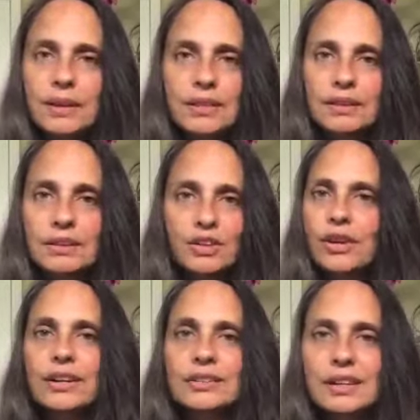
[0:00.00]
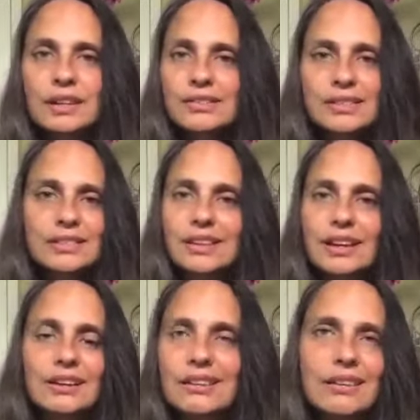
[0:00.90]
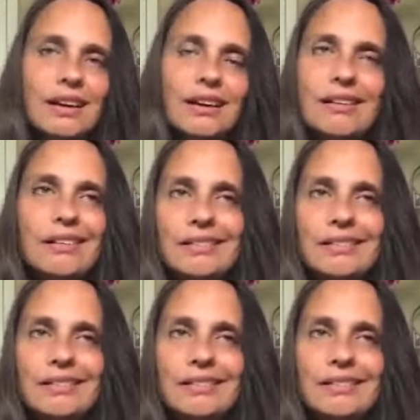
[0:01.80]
the critics. Like it was just like, I don't know,